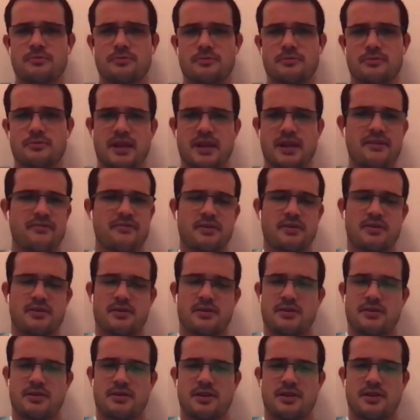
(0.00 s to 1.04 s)
Never,
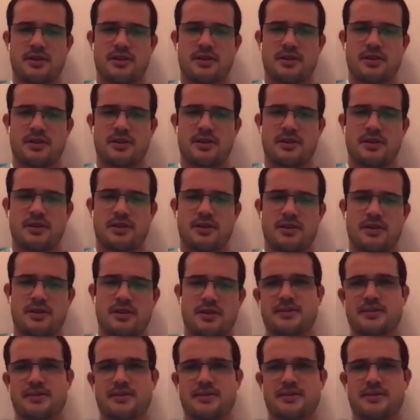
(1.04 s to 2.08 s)
not once did I
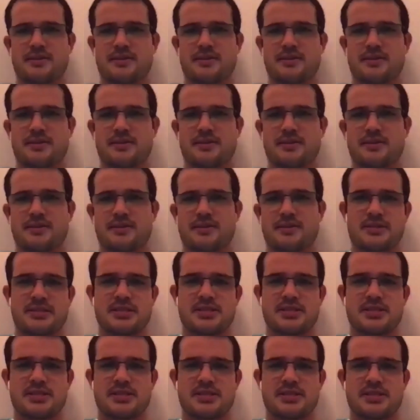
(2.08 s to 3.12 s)
think I was going to become a
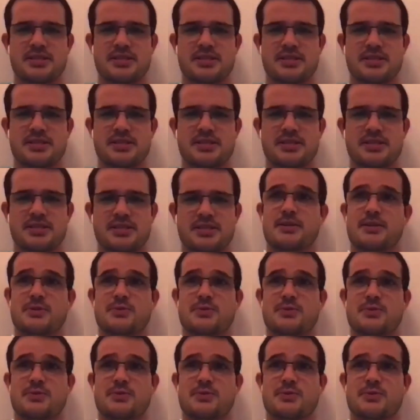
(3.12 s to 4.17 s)
teacher. It was one of
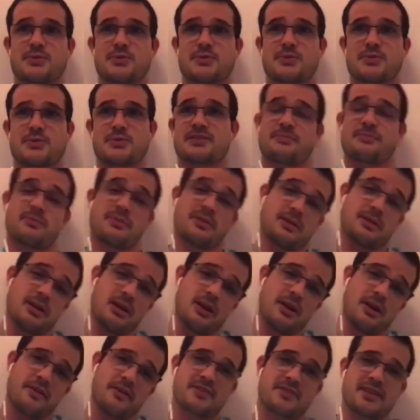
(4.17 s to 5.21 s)
those things. A
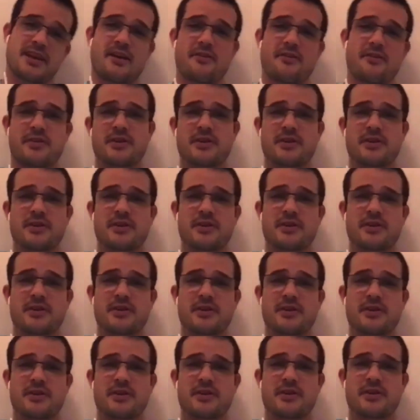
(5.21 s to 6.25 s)
lot of South Africans will
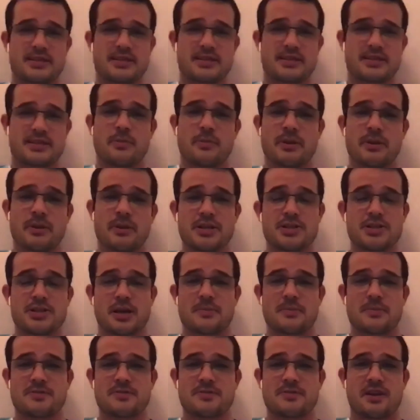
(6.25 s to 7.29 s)
know that there's not many
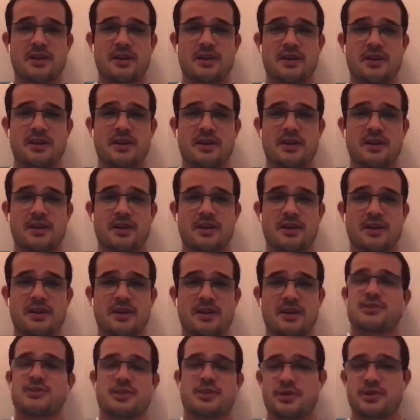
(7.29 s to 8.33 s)
jobs available.
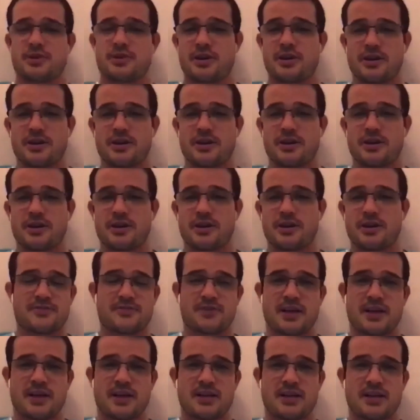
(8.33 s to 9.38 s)
So you go and you teach for
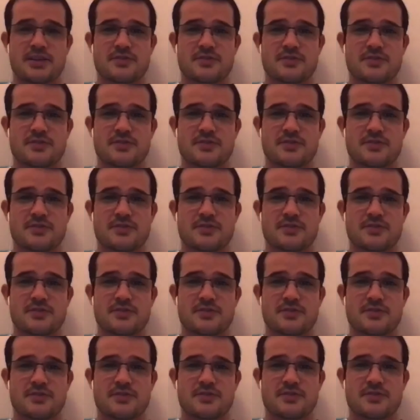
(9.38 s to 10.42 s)
English for a bit,
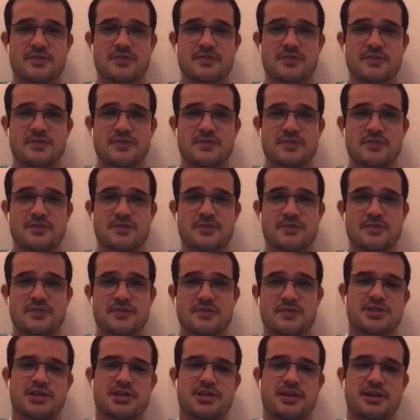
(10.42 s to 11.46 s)
explore, travel
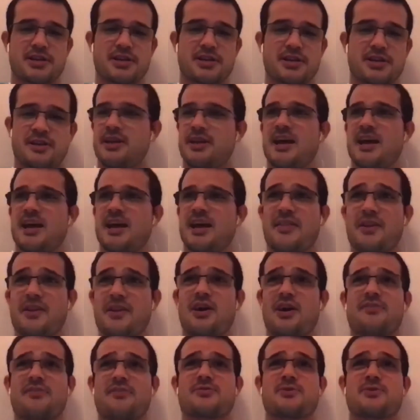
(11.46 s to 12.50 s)
Asia. And then
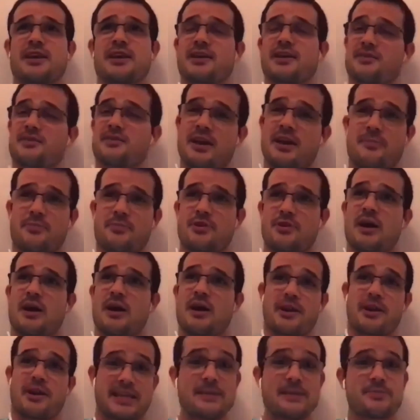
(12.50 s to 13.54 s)
afterwards, you're like, crap, I want
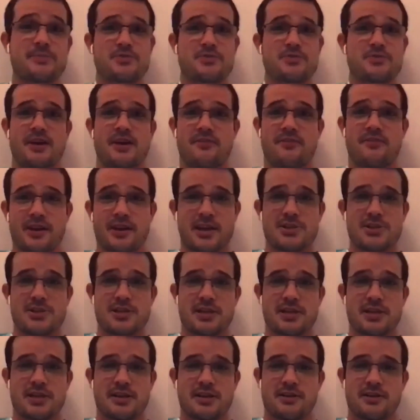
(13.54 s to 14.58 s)
to keep traveling
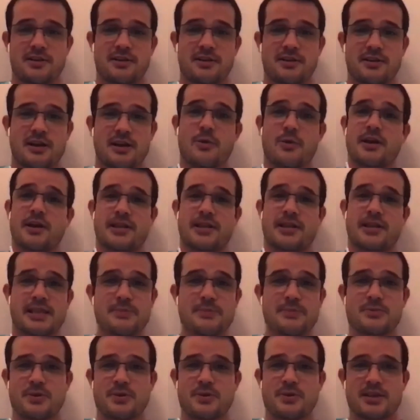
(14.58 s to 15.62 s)
Asia. I want to keep
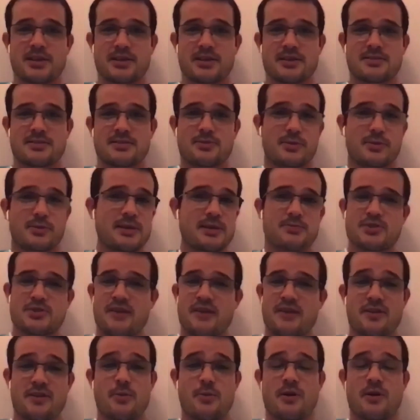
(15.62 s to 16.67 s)
doing this or keep traveling
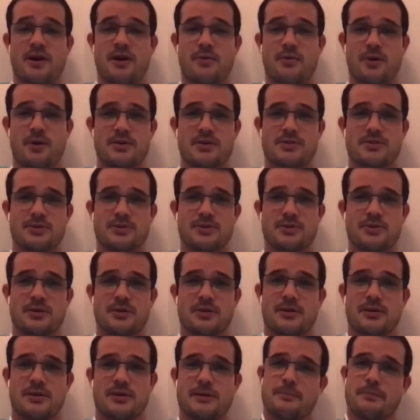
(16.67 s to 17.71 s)
wherever I want to,
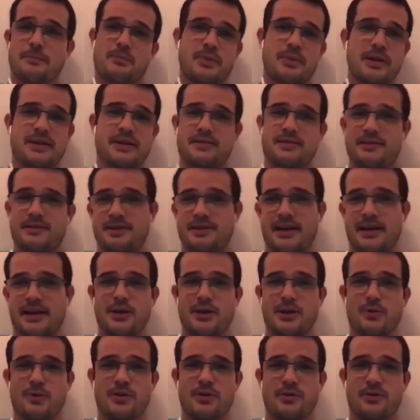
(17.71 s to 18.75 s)
but I don't
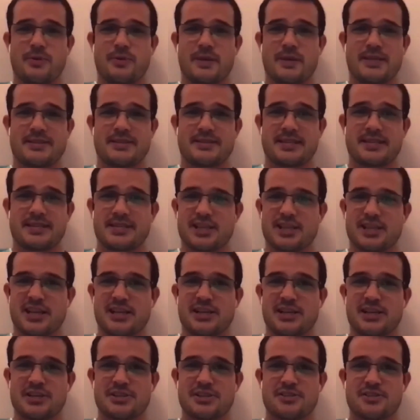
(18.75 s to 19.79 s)
want to be teaching
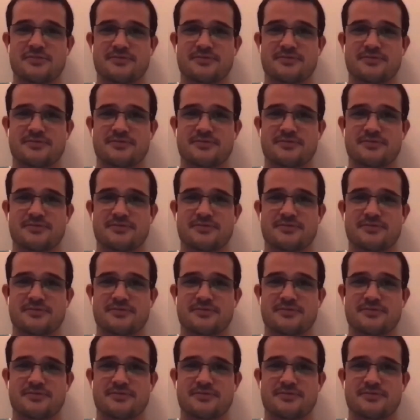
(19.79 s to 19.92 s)
English.